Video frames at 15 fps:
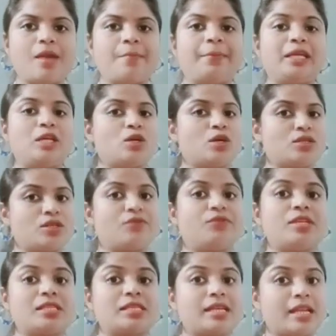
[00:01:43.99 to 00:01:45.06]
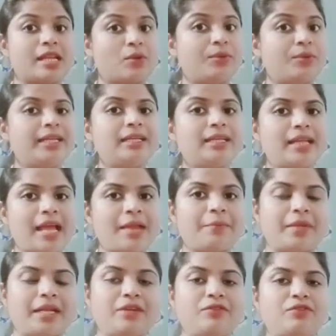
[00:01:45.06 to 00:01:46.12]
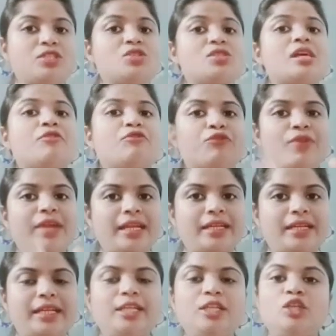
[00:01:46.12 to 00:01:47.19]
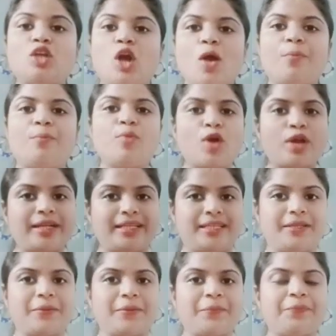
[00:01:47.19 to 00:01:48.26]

because of the surrounding climate which is affecting your body,